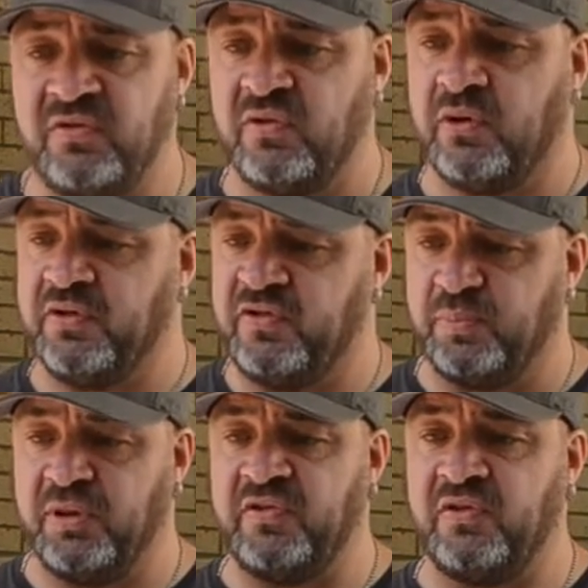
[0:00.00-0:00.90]
so the
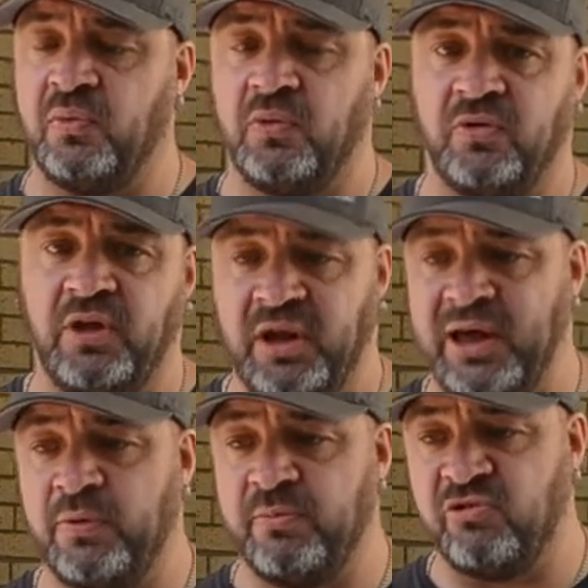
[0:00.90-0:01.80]
splitter will
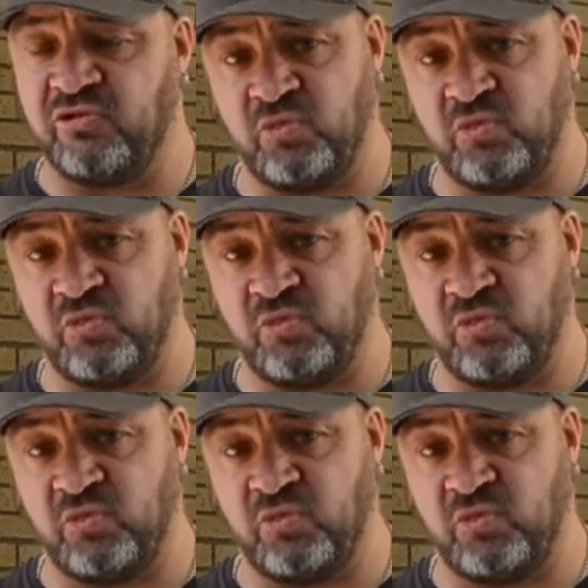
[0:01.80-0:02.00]
allow them to